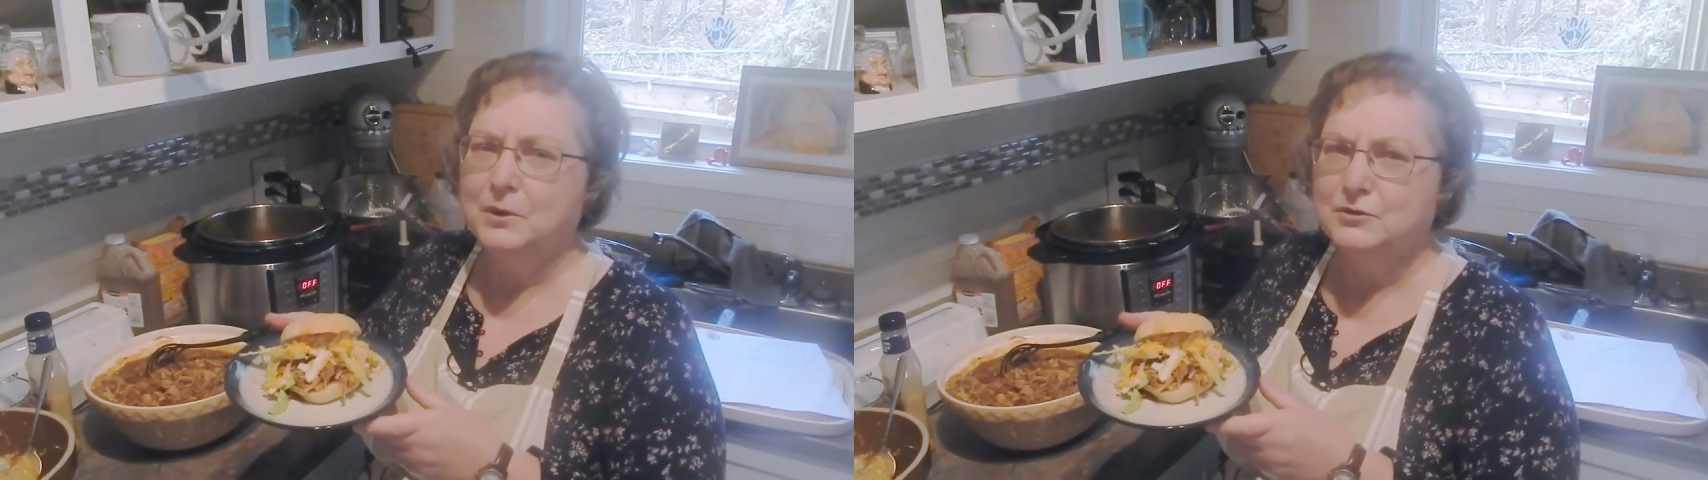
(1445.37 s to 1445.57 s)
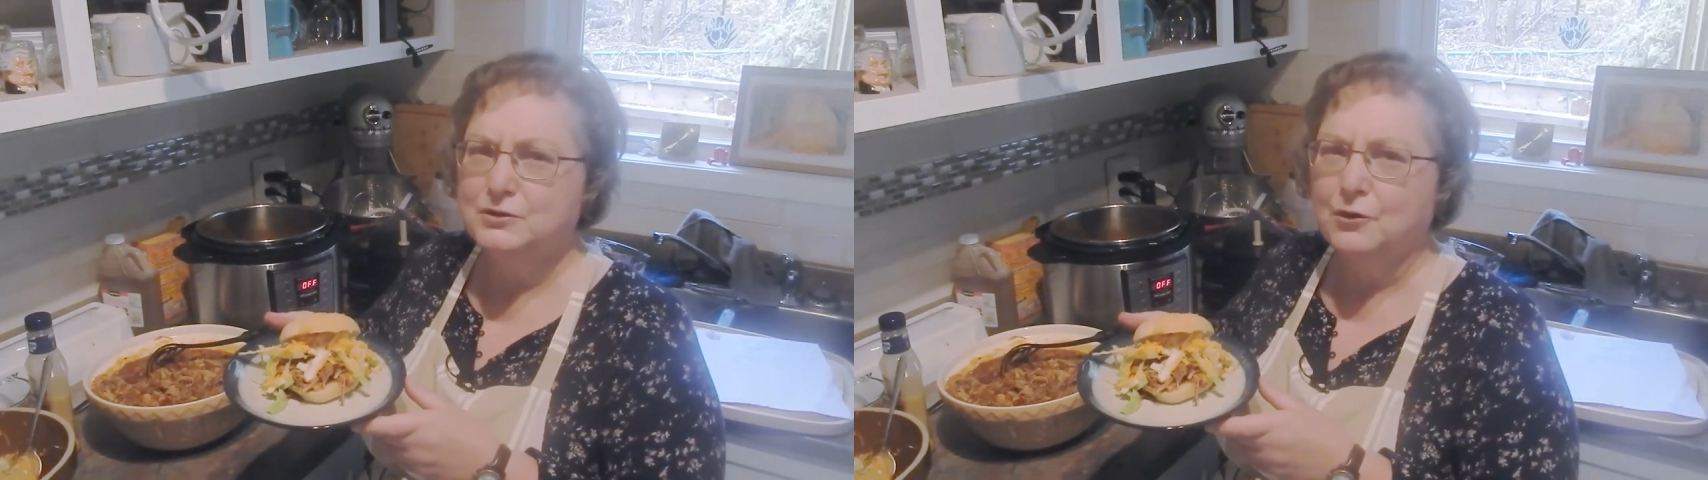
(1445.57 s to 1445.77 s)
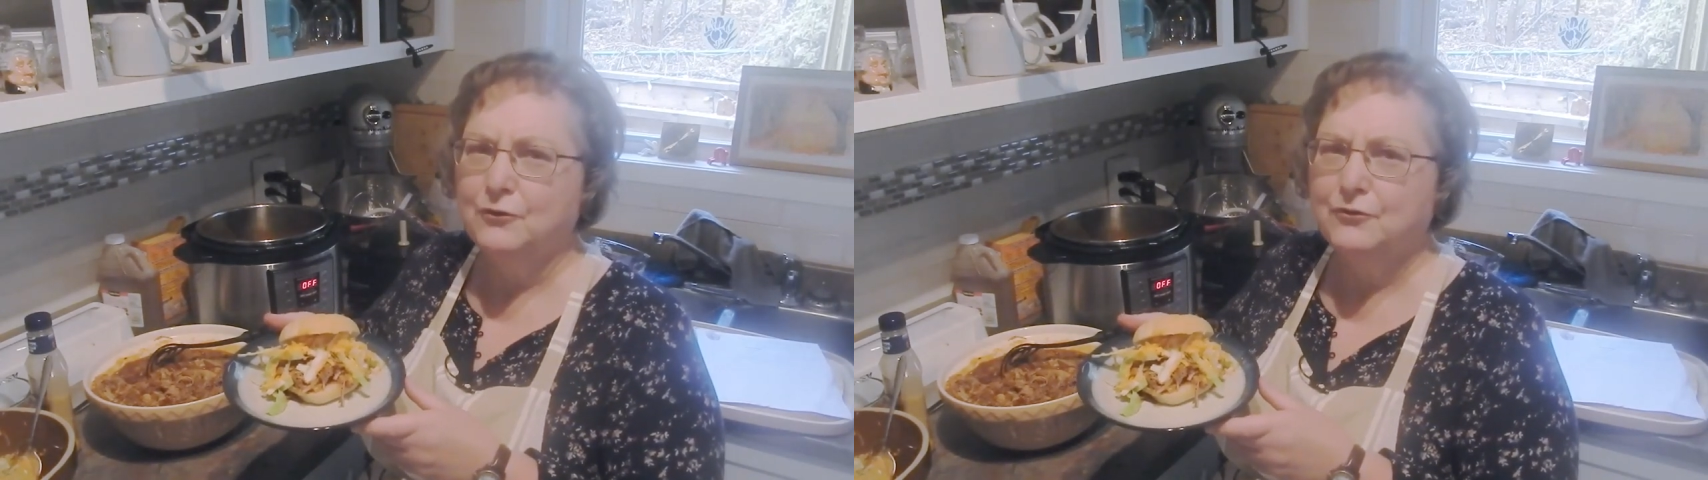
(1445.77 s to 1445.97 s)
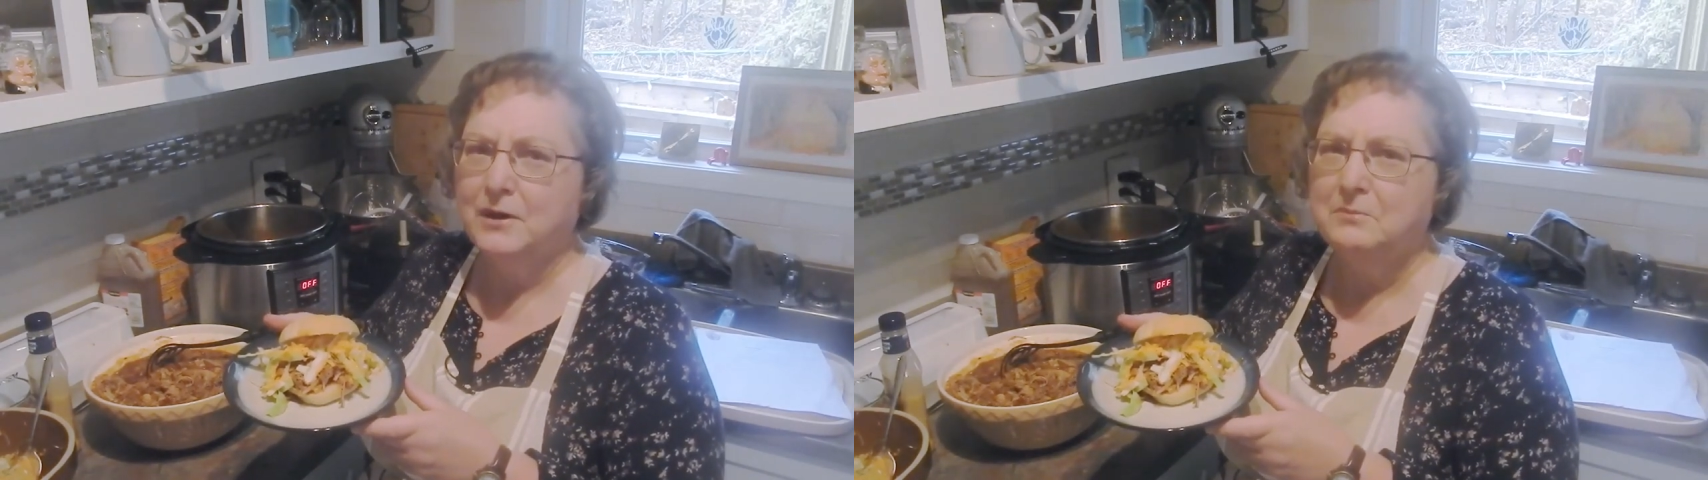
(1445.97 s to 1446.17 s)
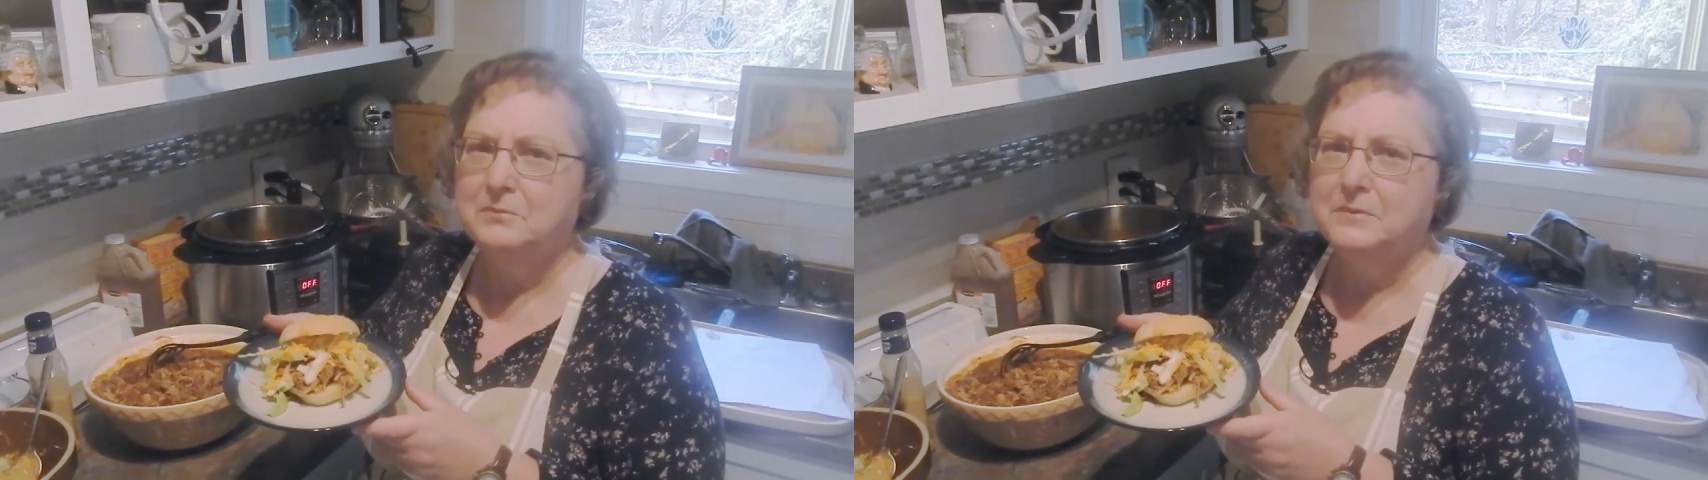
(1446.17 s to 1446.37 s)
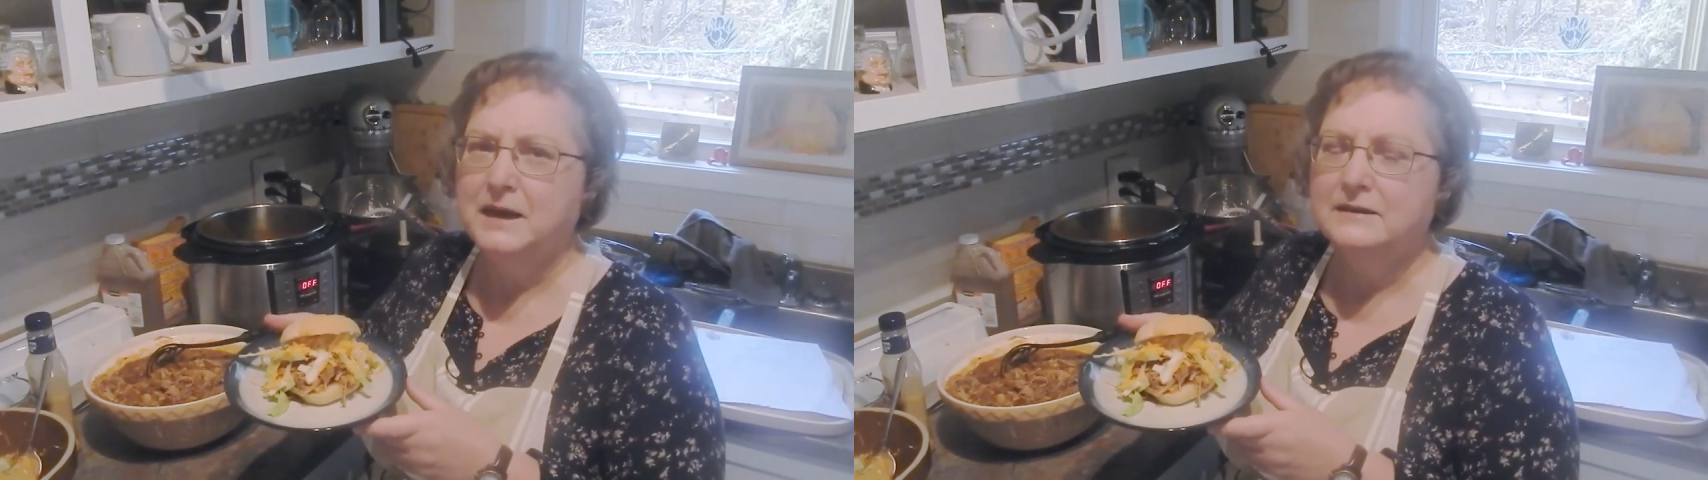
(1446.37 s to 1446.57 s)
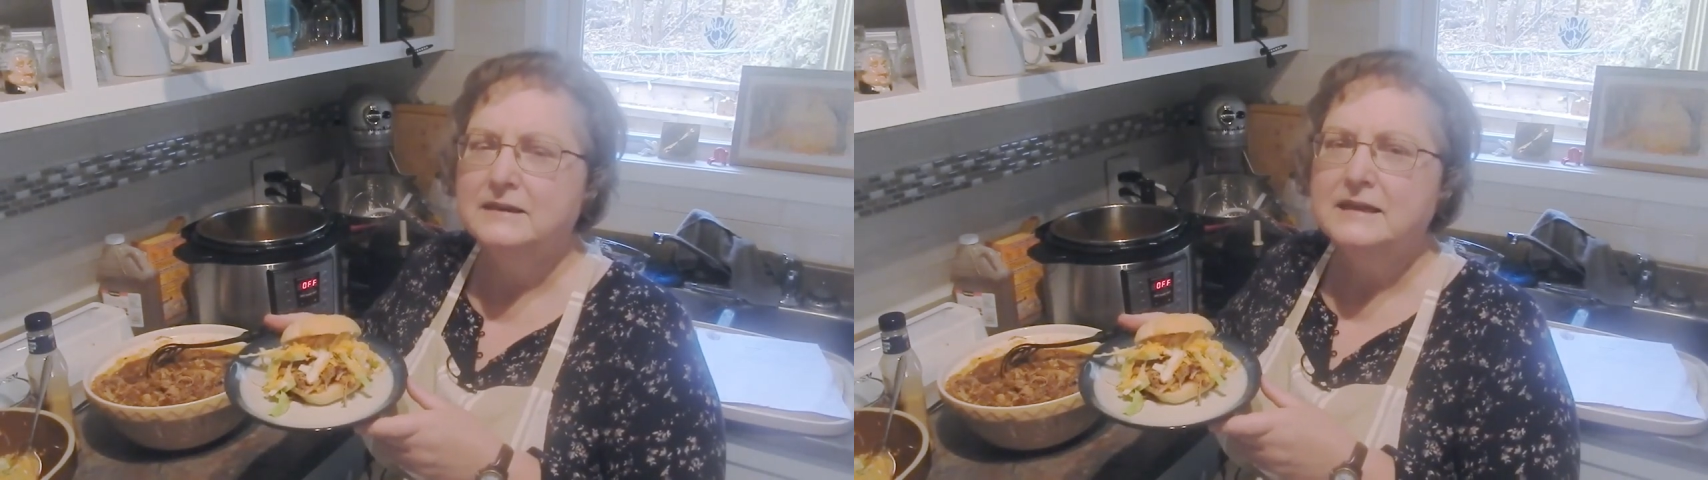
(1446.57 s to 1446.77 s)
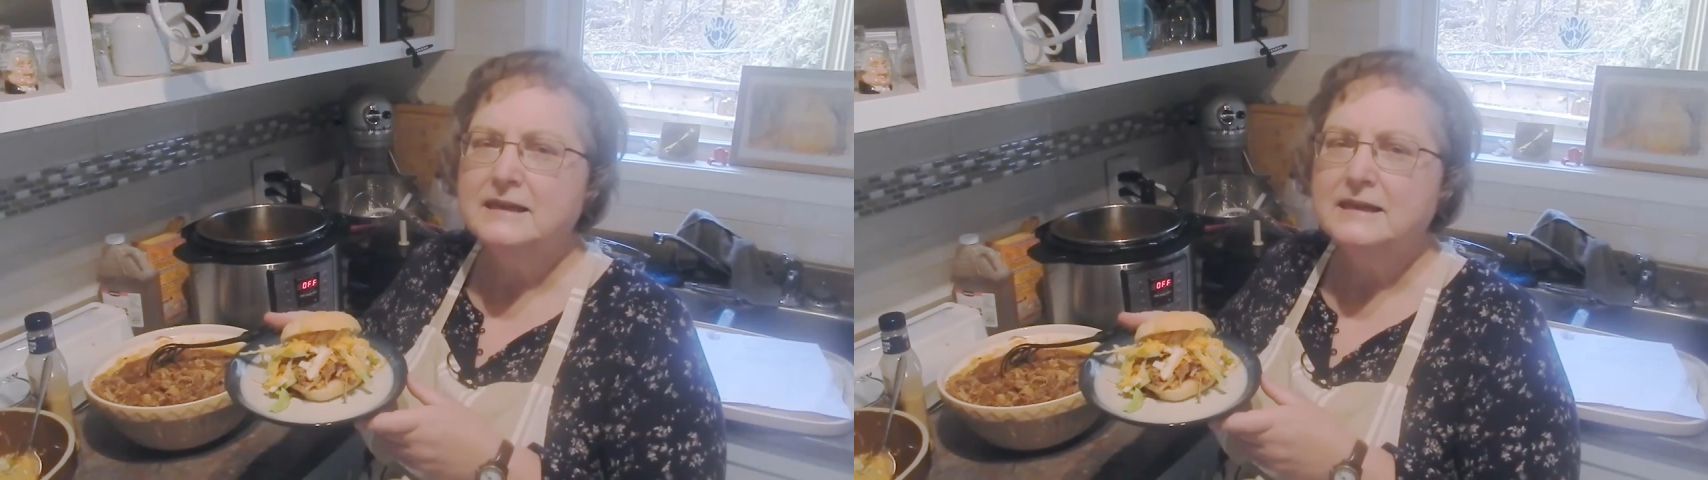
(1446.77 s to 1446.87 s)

or so from uh,